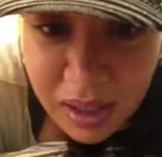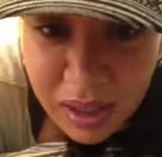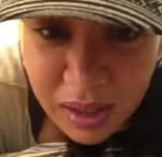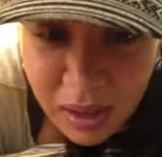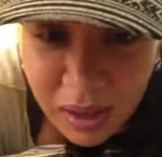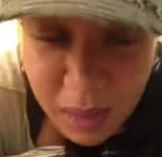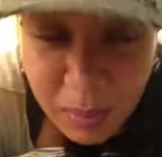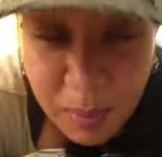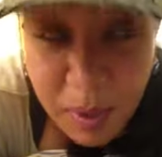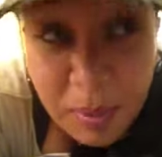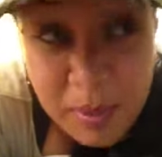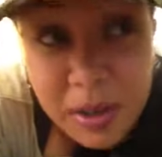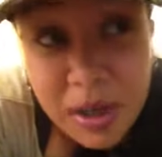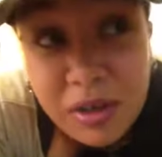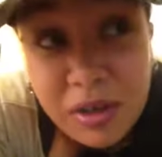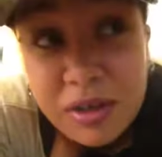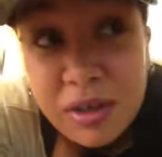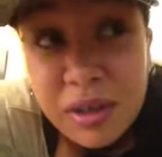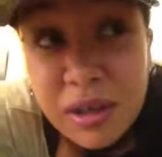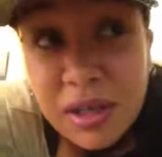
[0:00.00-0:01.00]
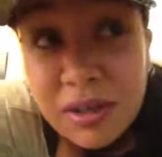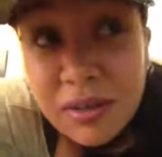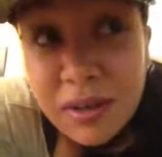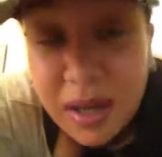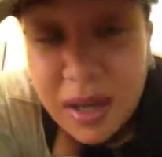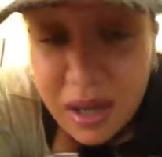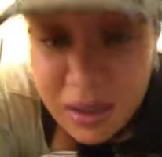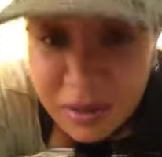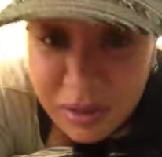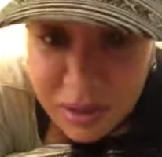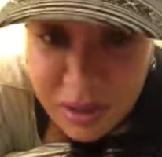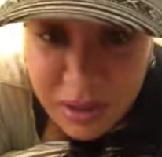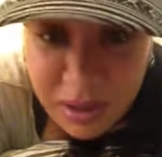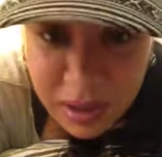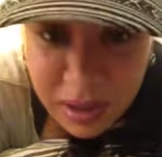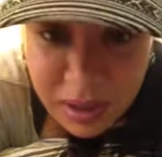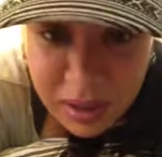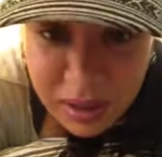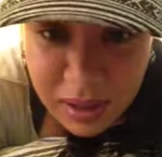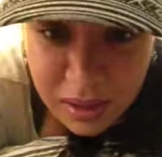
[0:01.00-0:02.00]
you could probably hear Shanice right now. She's
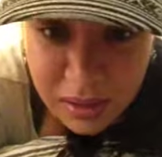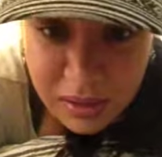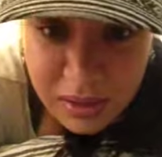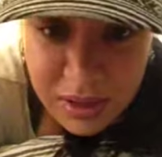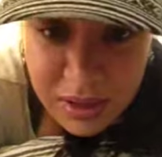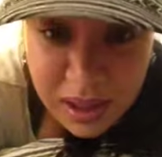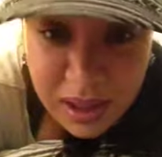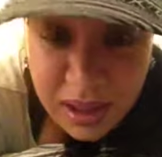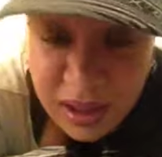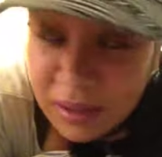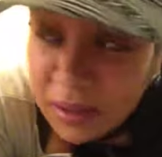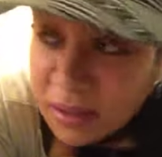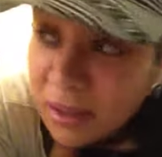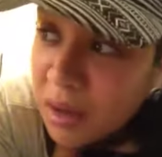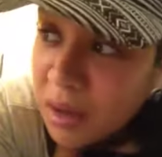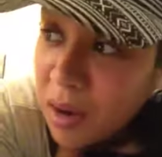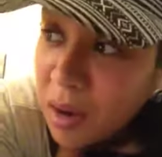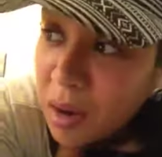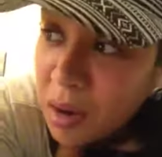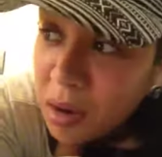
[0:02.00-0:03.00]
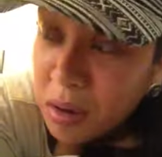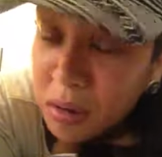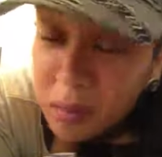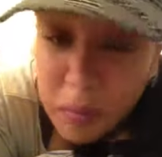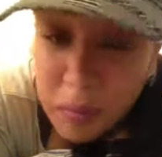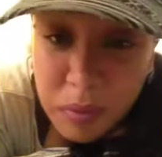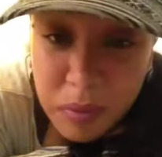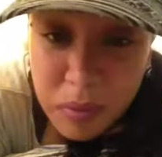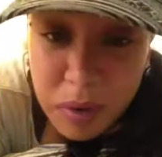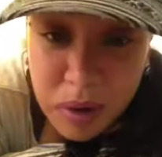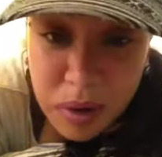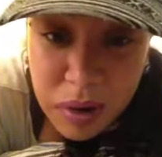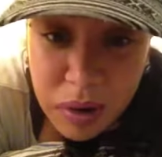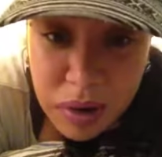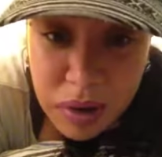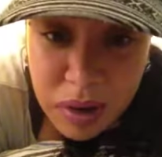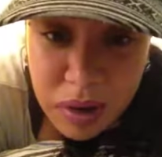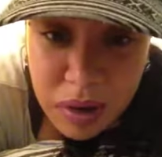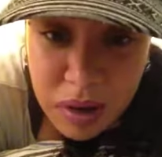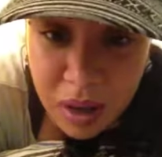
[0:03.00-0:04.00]
cooking dinner, singing,
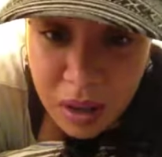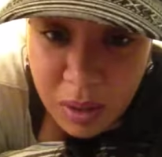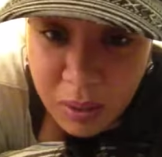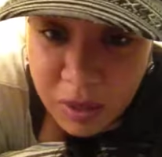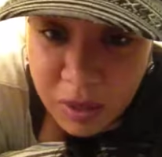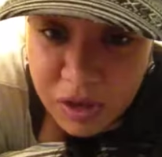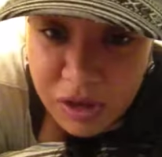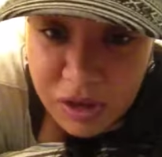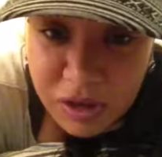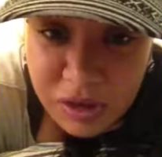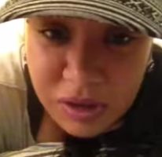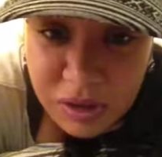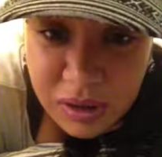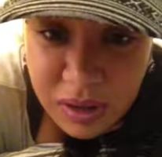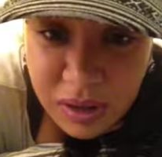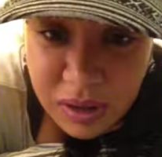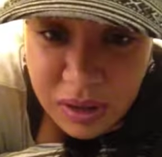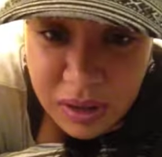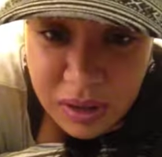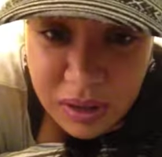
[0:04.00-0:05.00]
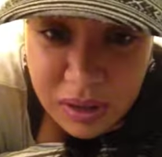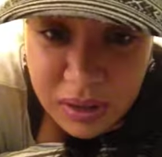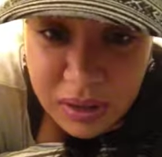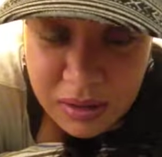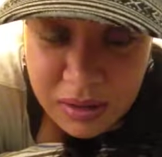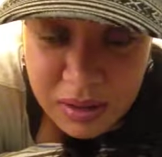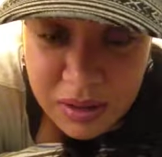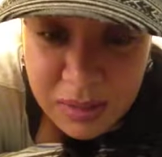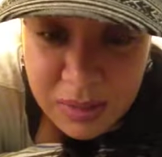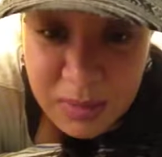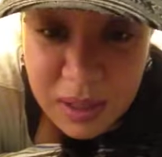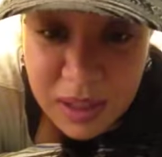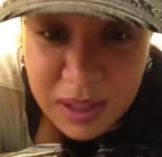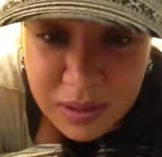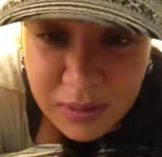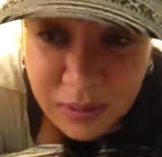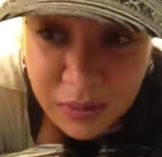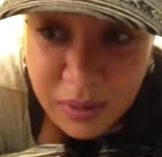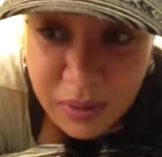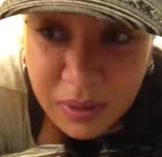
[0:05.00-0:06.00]
which just
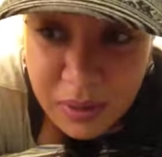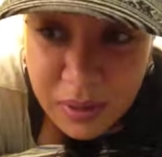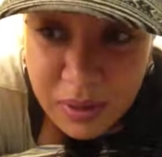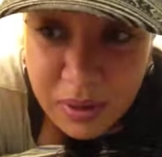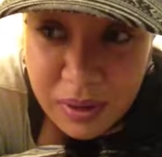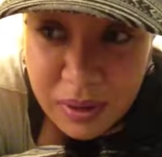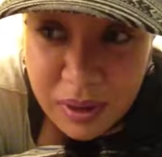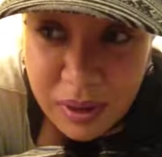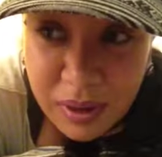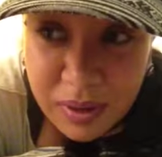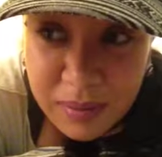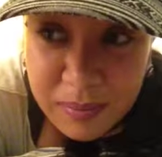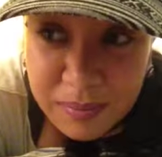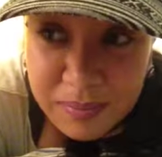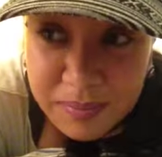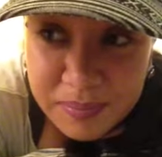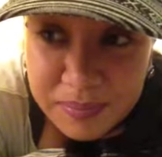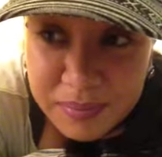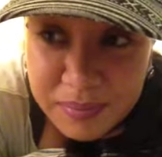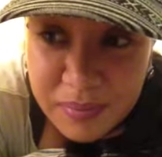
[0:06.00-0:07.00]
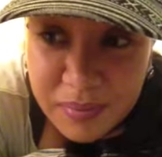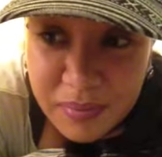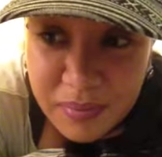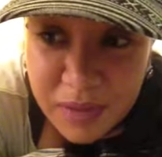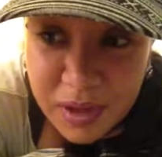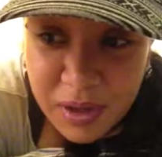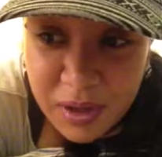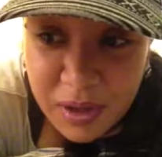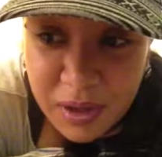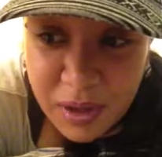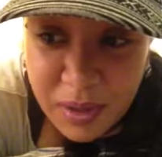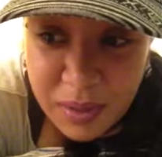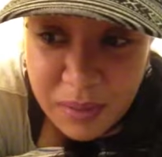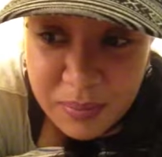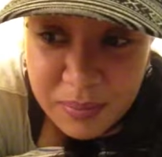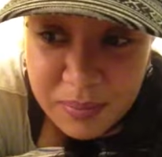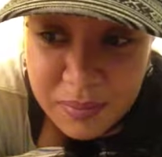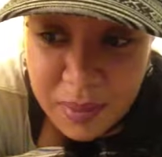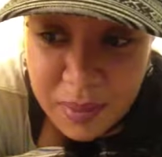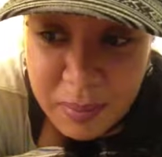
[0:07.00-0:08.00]
makes for, you
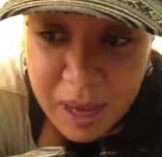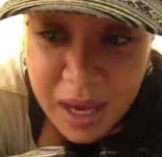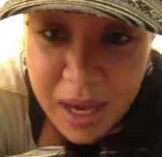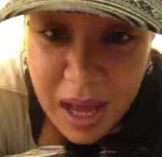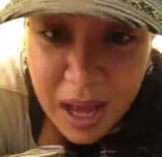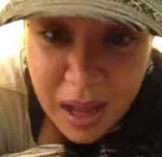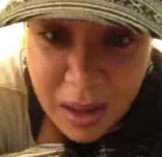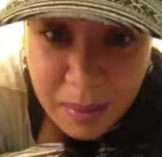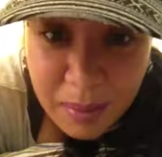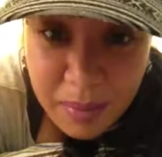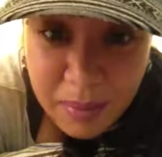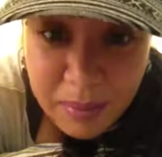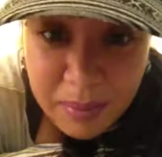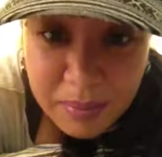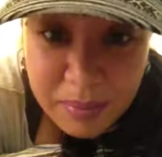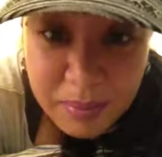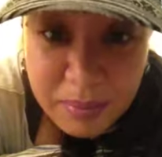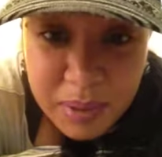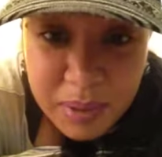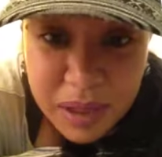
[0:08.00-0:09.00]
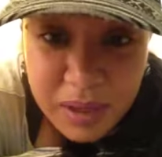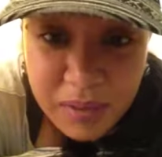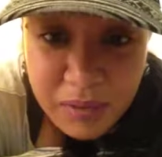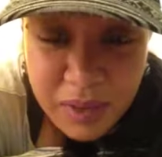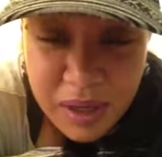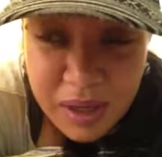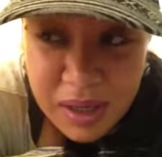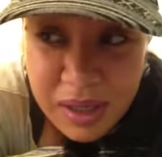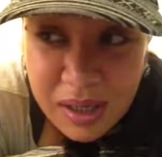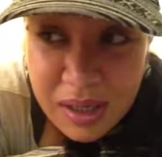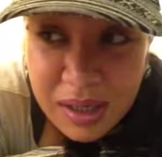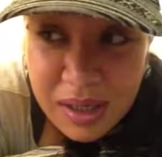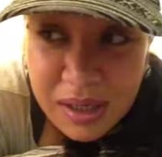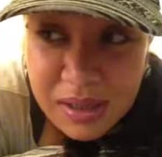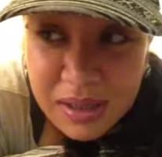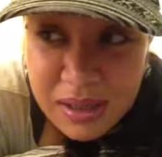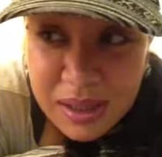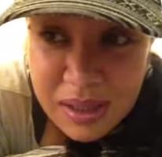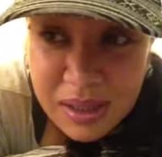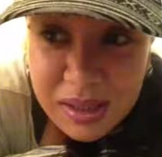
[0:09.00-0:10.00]
know, my album being written
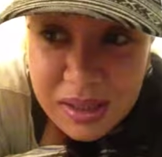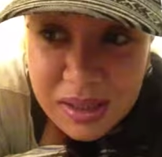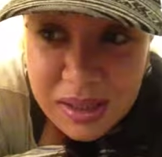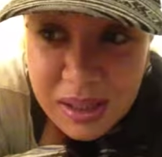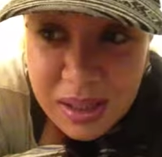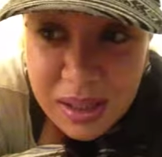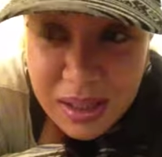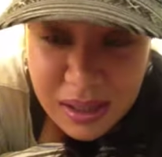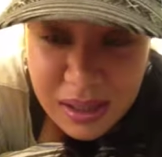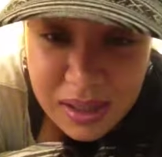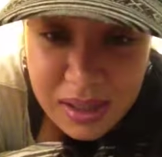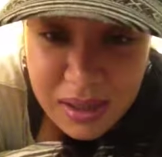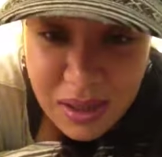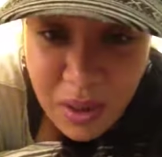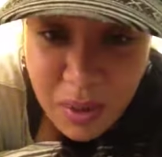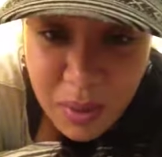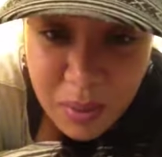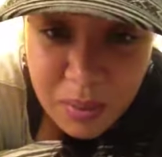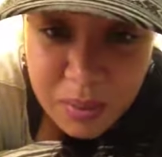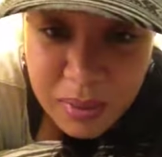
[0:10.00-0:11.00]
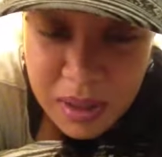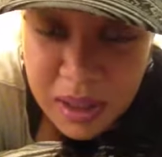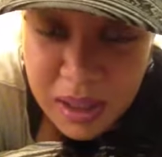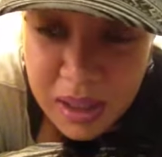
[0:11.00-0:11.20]
is in this home